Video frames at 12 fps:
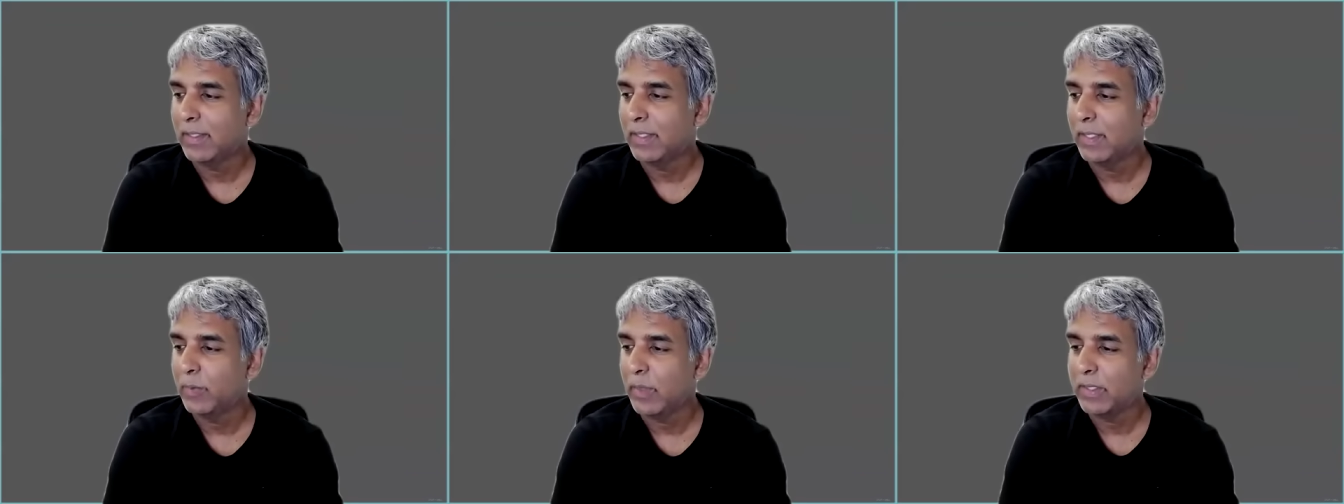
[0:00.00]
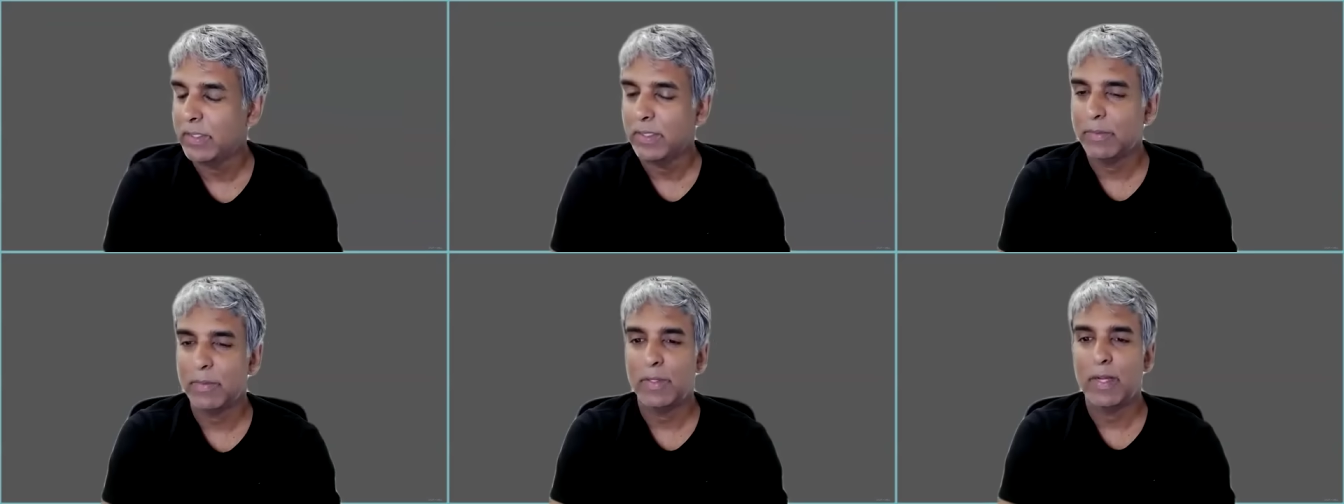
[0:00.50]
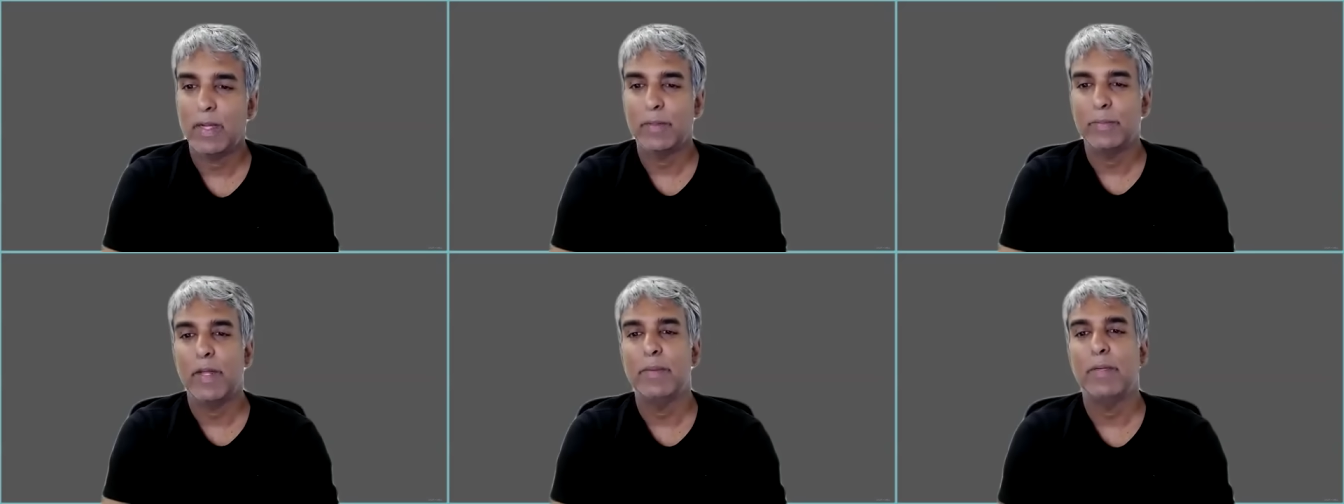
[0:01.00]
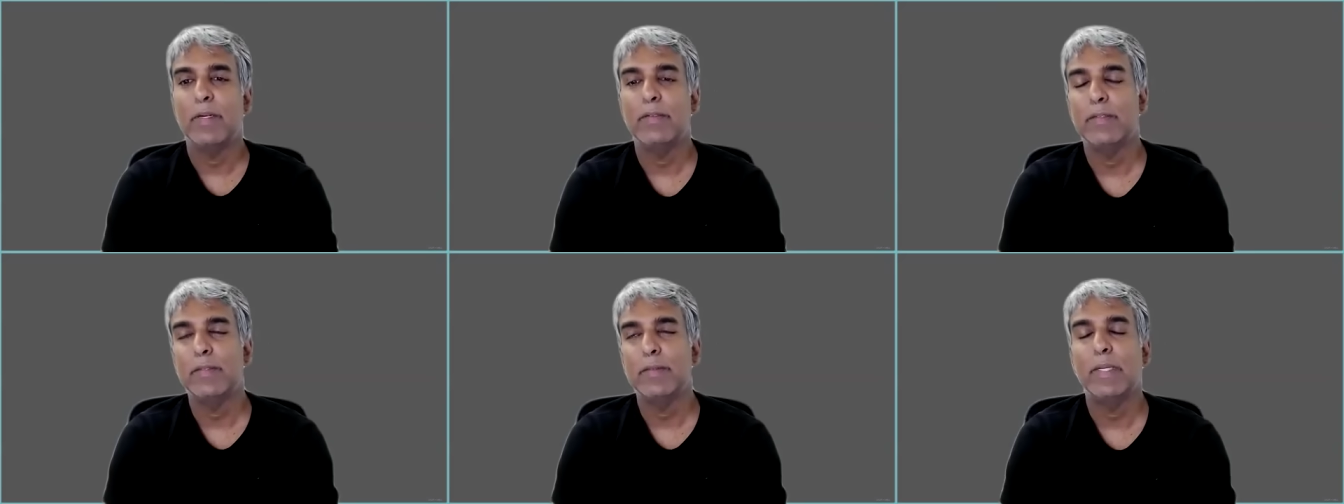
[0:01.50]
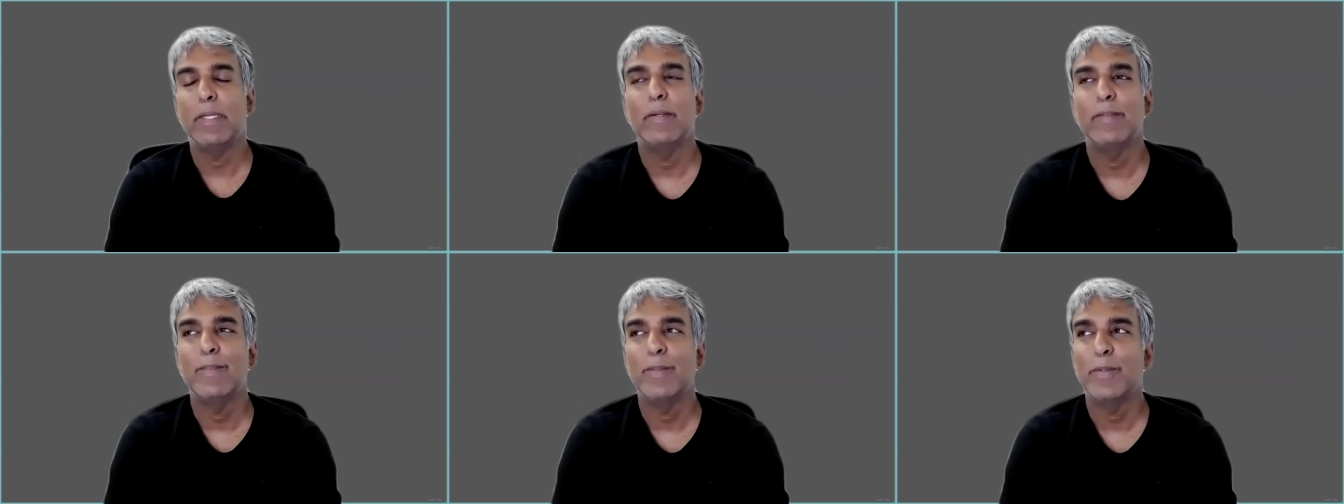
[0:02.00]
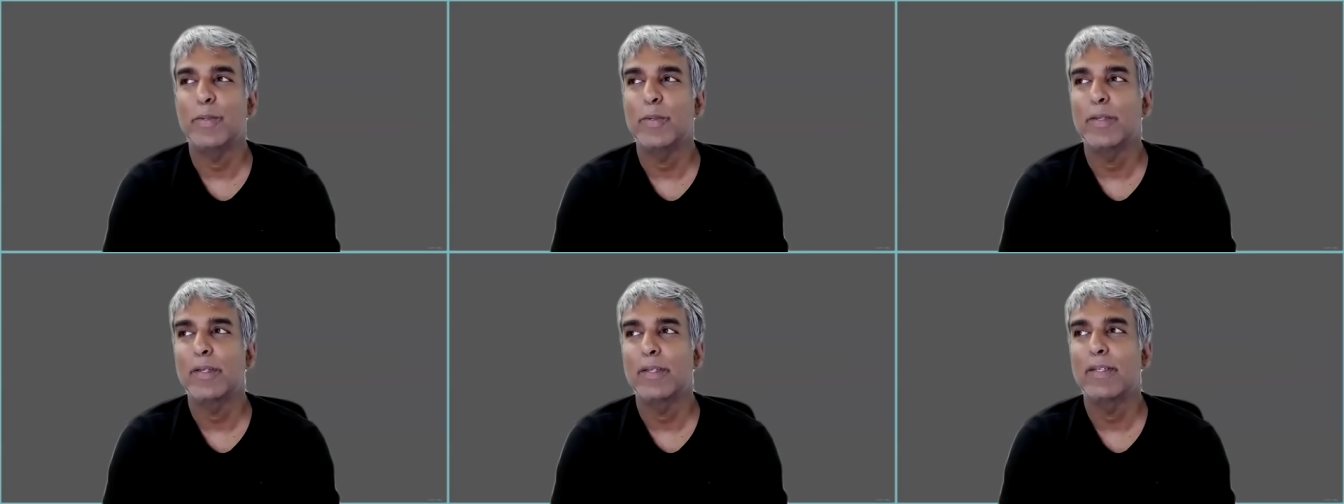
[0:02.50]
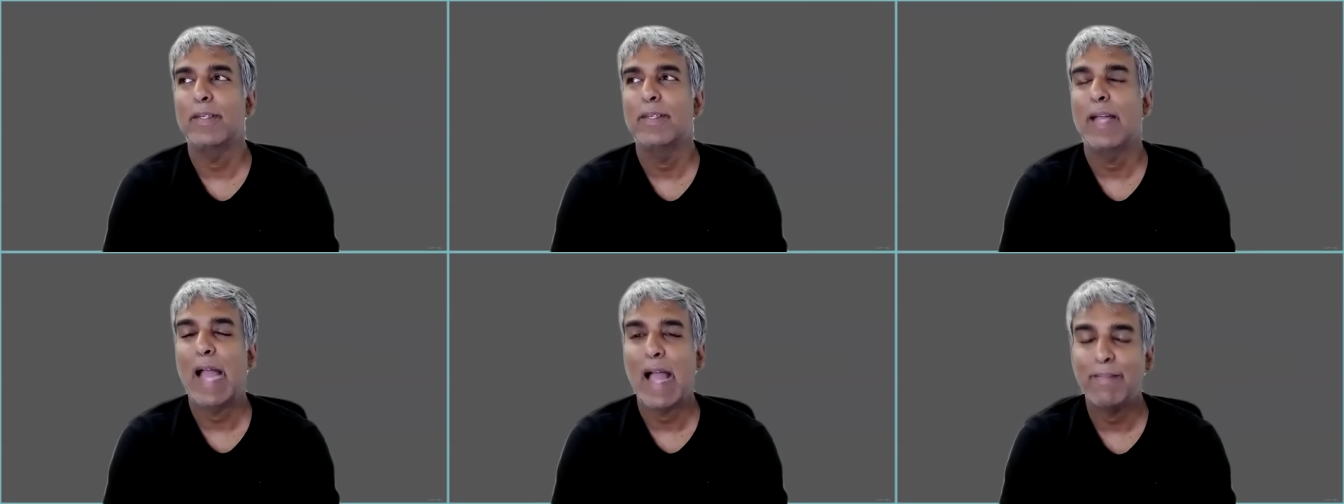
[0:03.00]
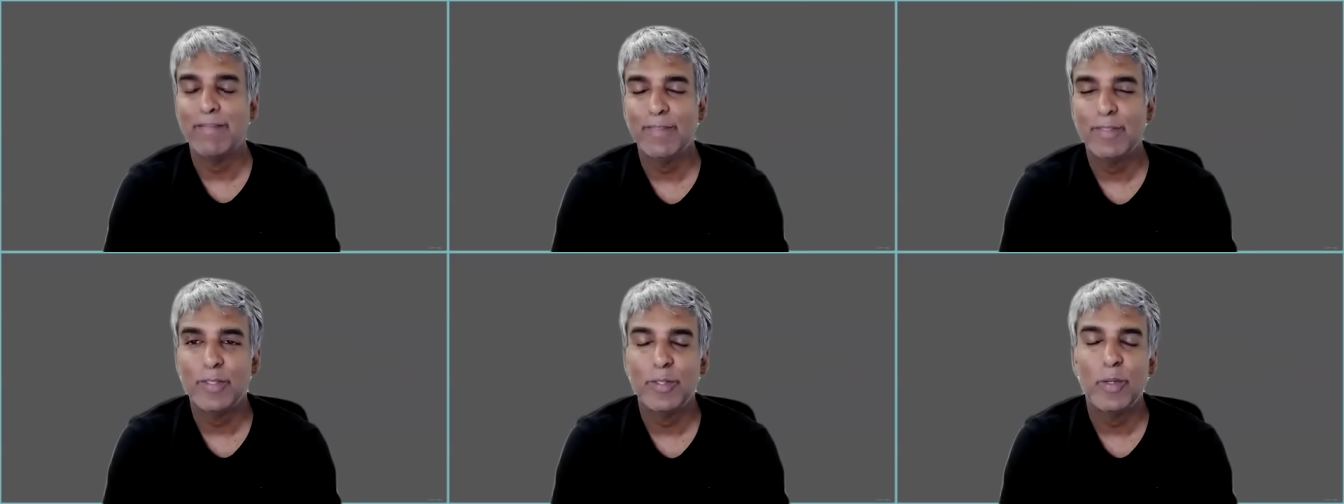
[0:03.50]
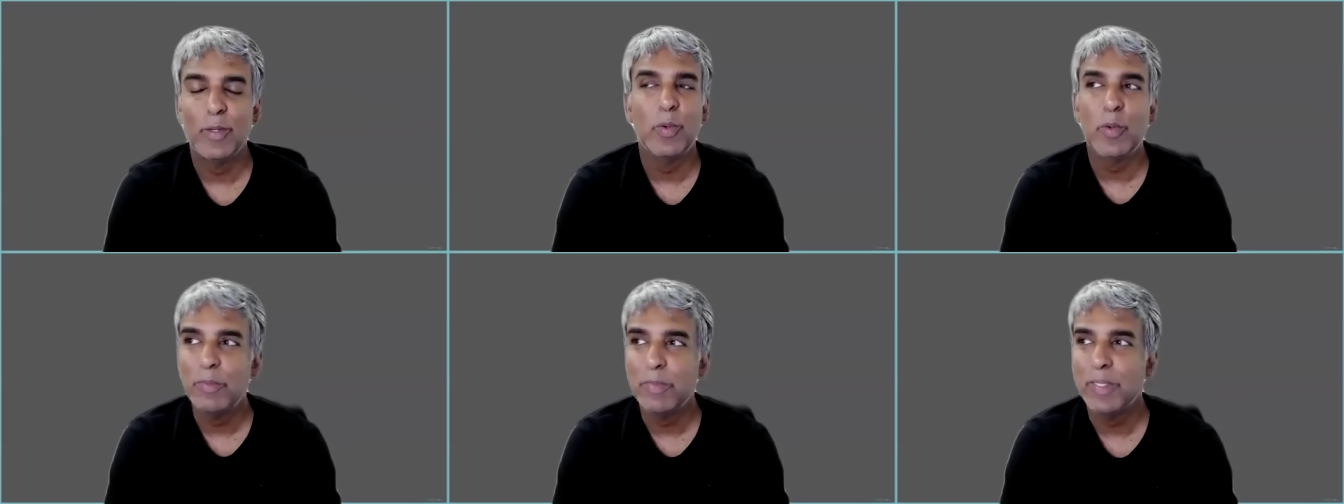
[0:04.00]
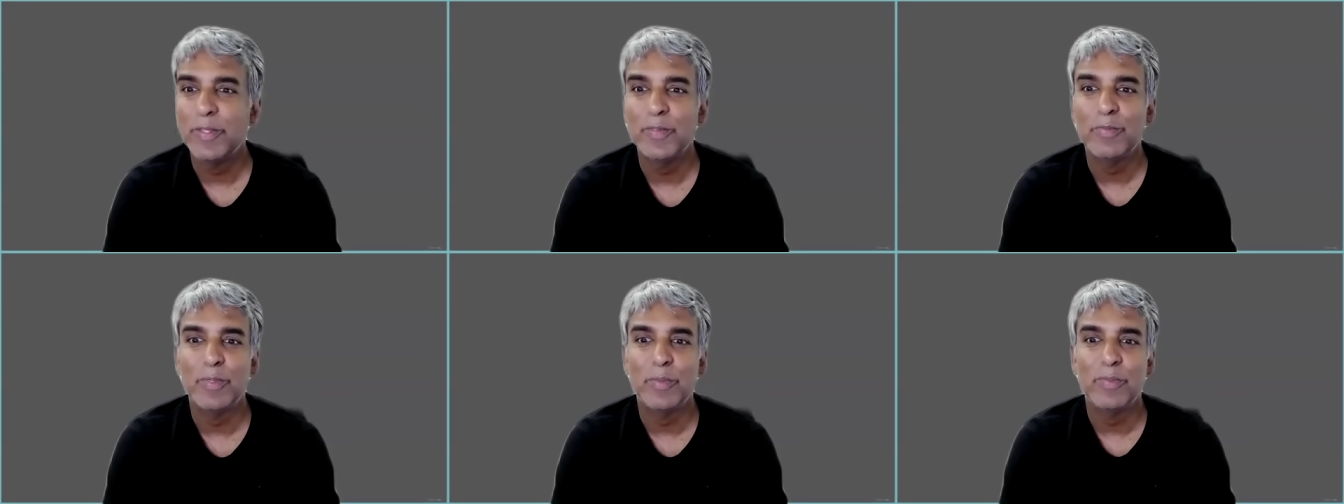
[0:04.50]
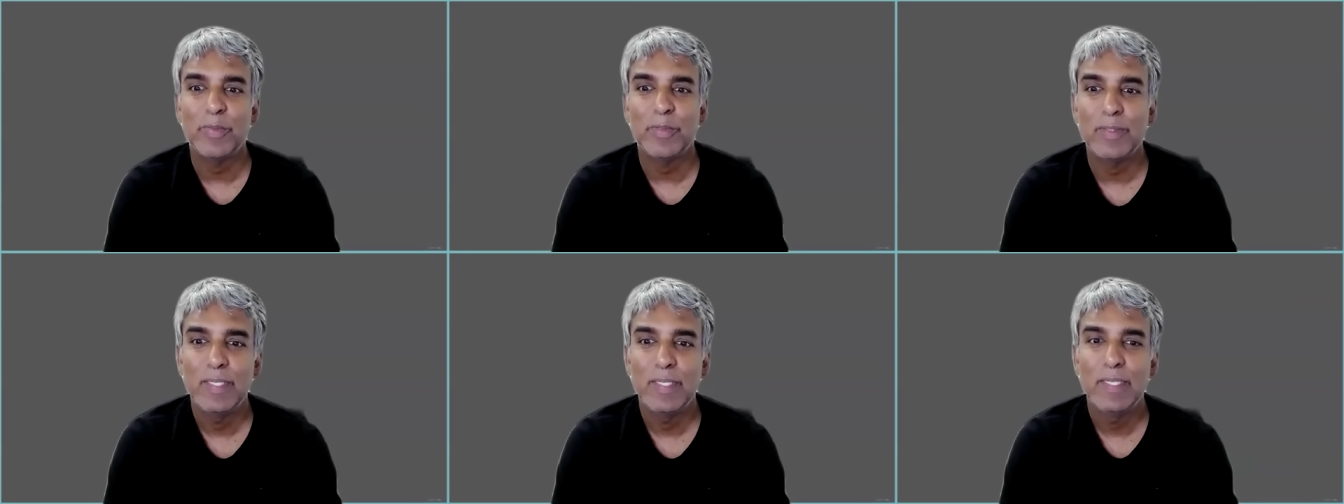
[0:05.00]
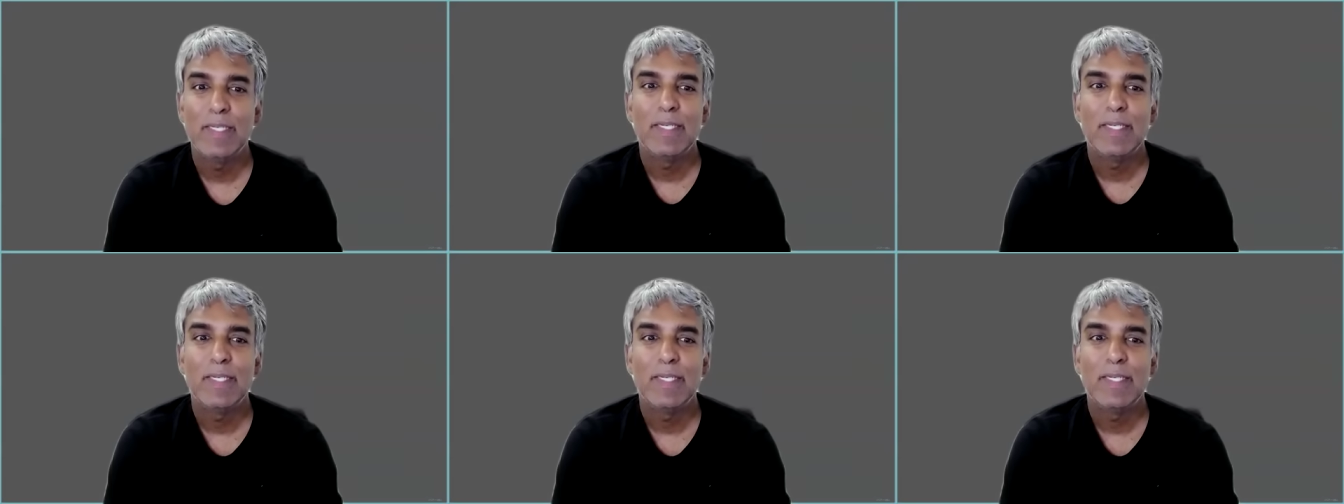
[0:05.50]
He won the Democratic primary for the mayor of New York after a whole bunch of people